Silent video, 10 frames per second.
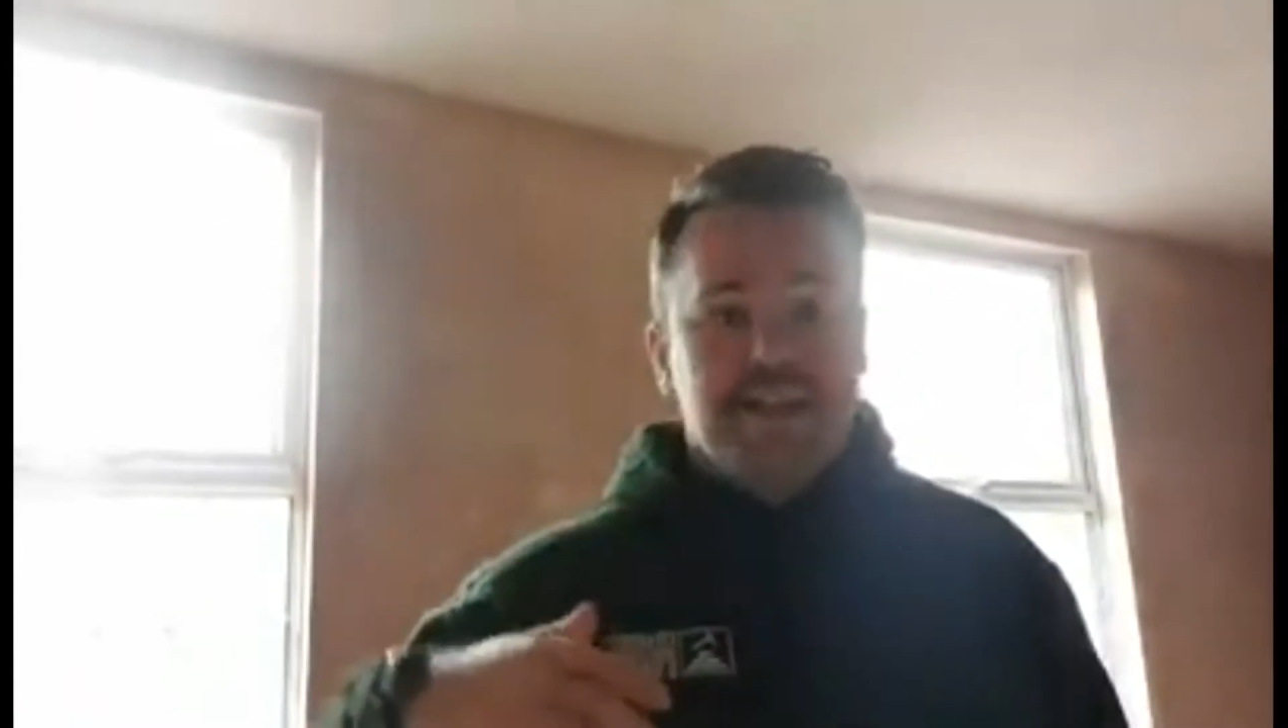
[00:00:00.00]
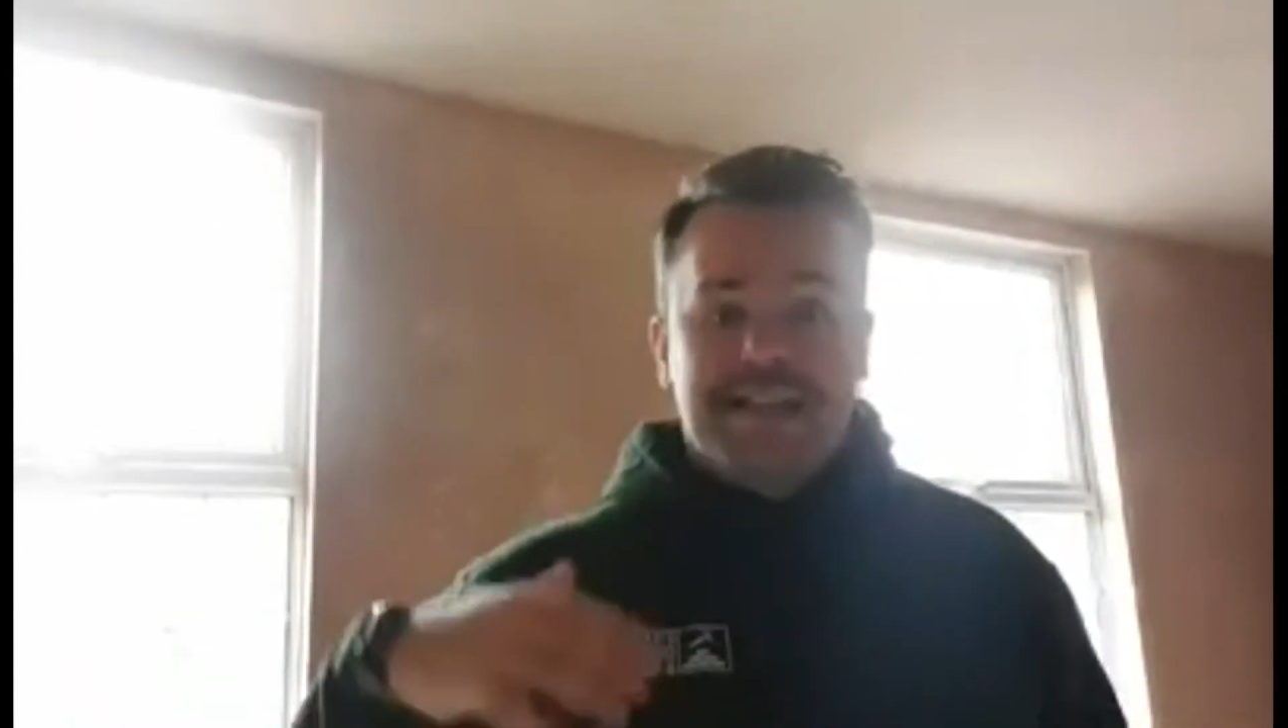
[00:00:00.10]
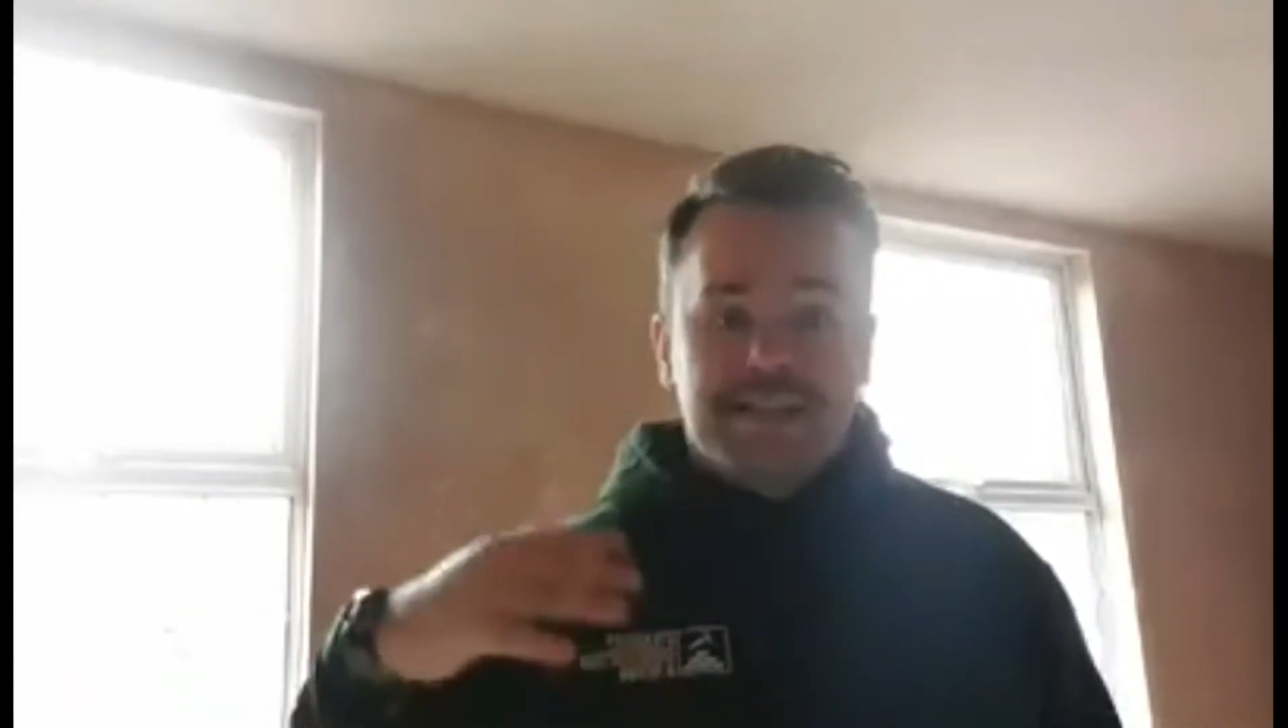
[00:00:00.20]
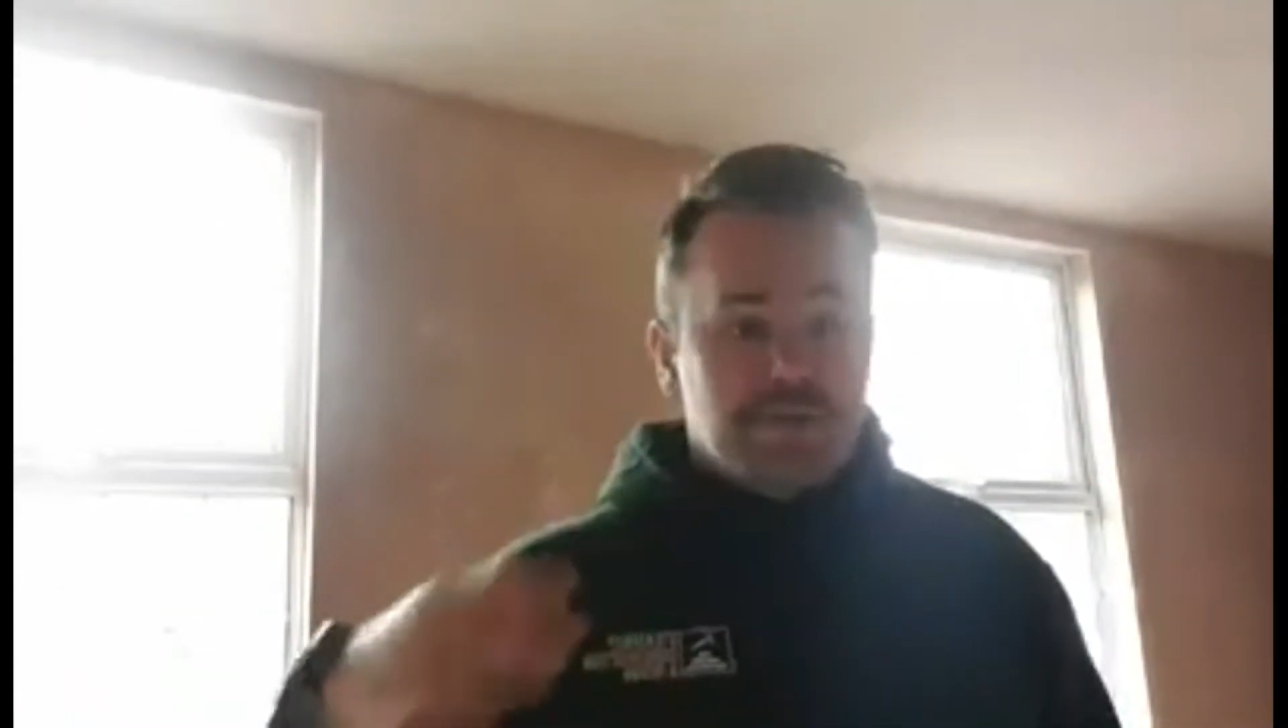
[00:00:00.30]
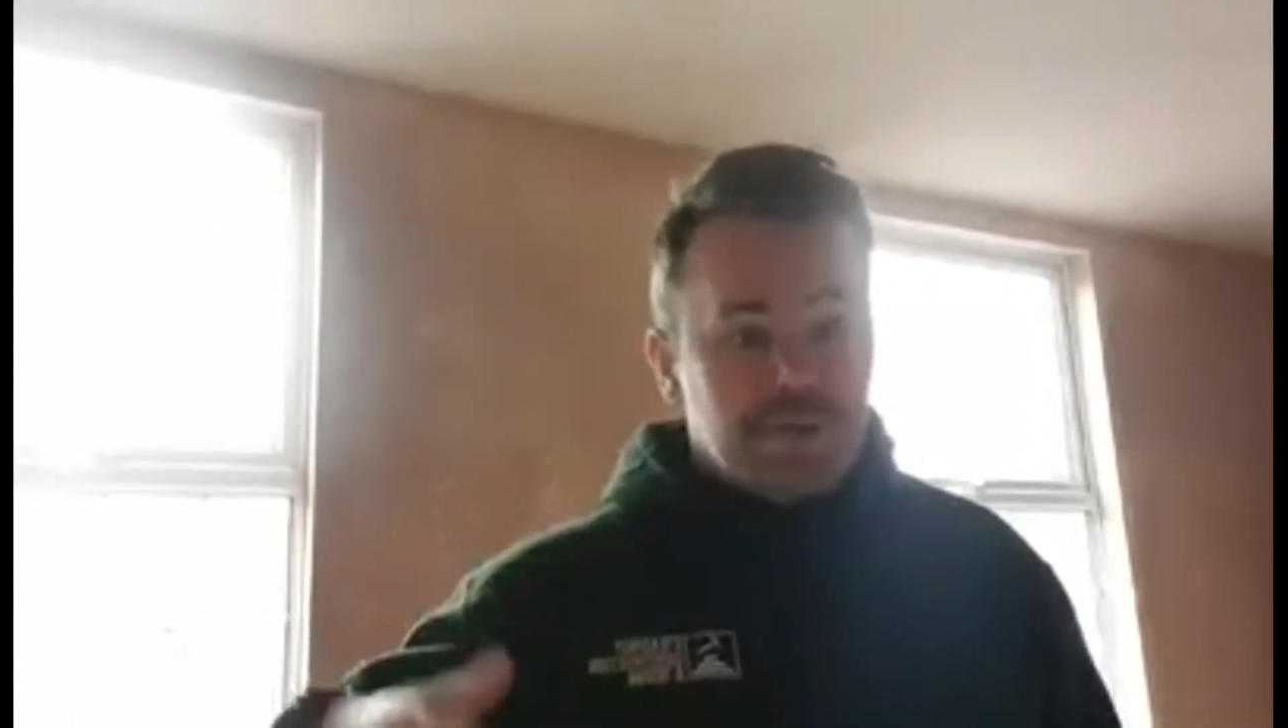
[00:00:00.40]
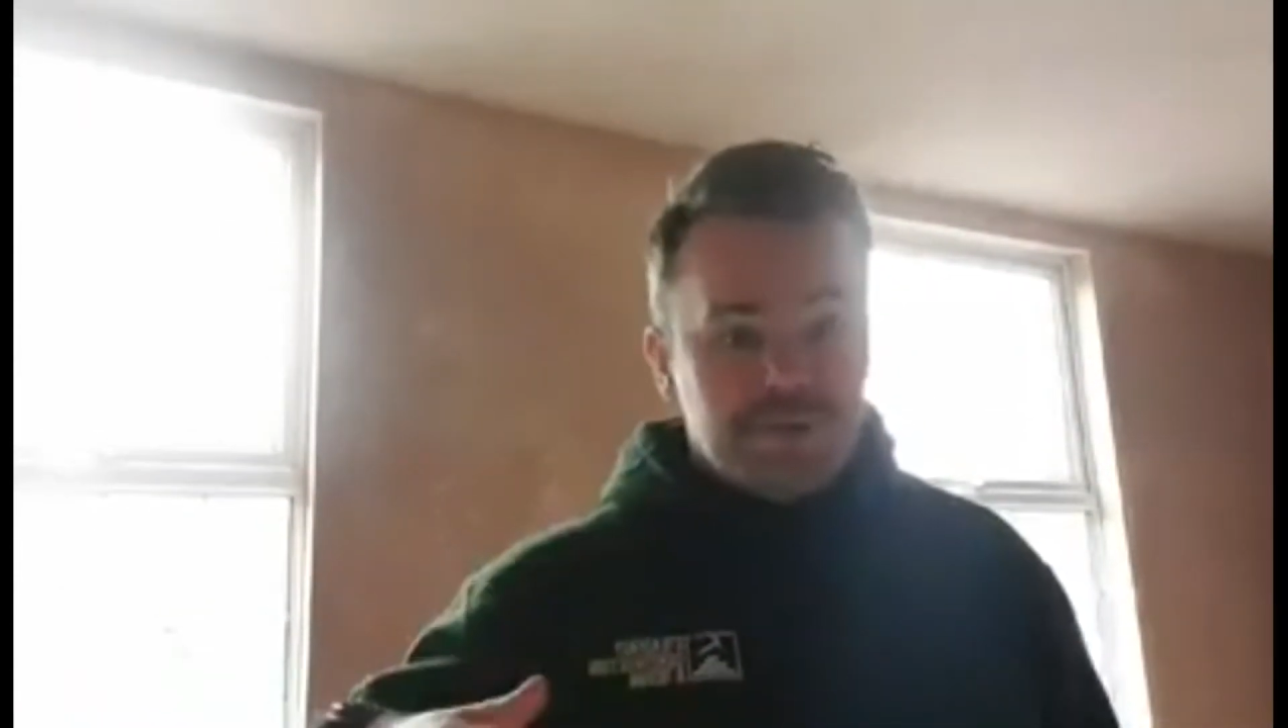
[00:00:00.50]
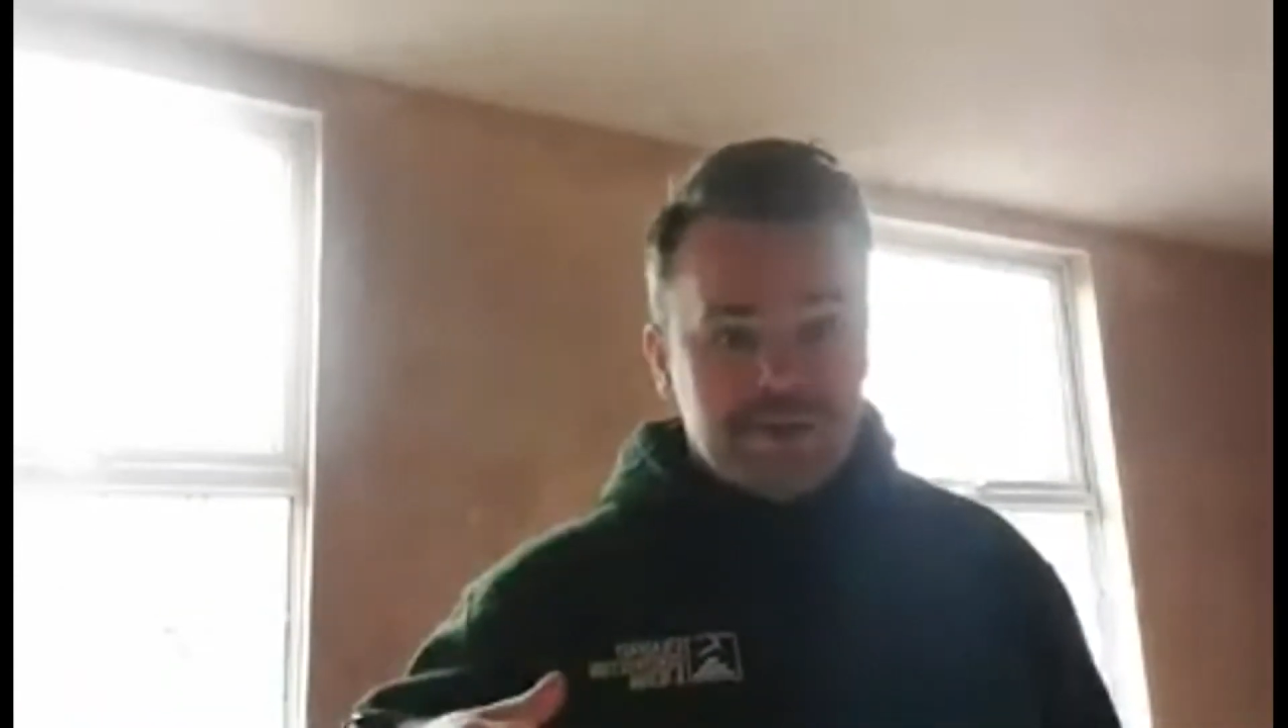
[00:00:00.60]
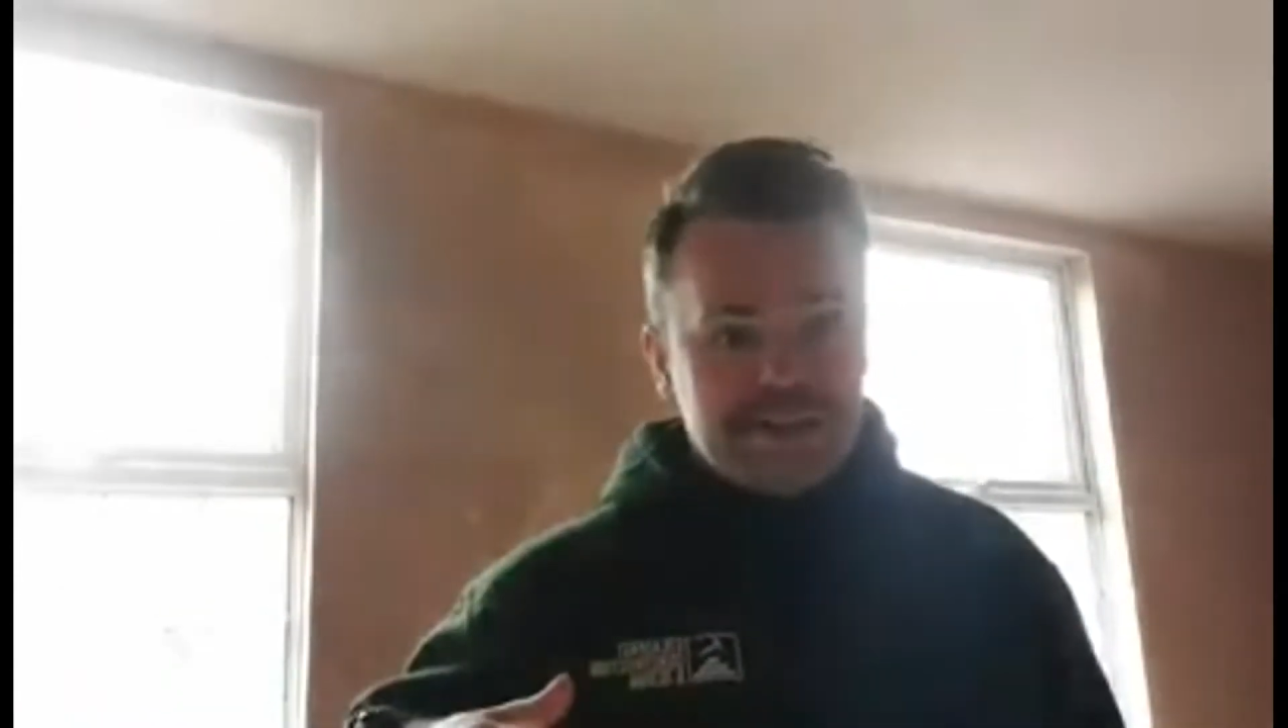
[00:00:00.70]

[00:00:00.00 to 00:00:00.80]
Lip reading: That's why we've got